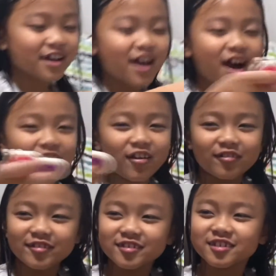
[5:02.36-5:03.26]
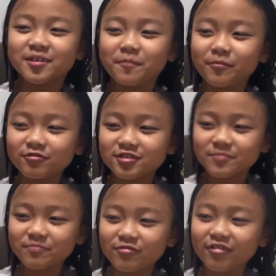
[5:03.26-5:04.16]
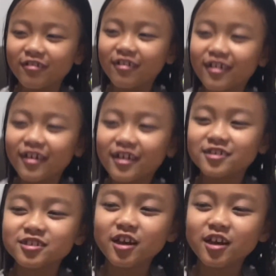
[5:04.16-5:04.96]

I got this simple dimple. It's like a